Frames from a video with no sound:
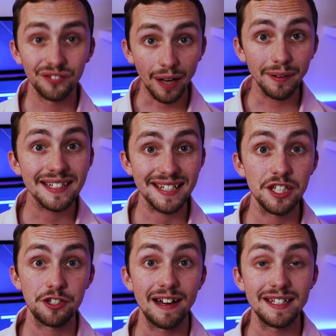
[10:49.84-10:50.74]
Now let's
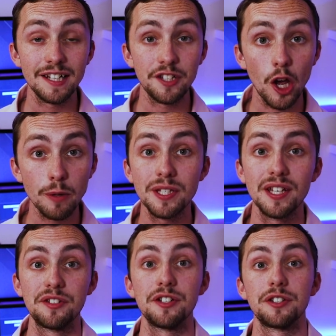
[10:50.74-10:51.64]
integrate it into Home
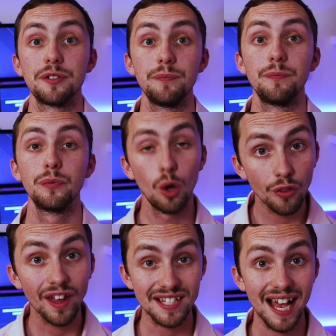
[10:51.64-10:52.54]
Assistant.
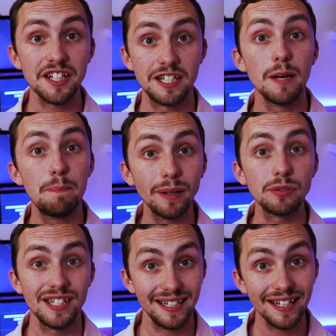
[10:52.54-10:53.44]
There is actually a
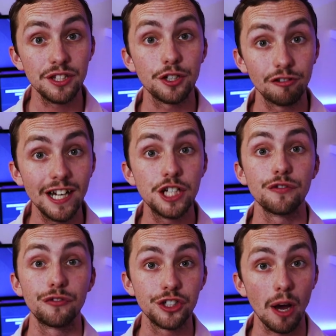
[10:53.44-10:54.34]
built-in integration for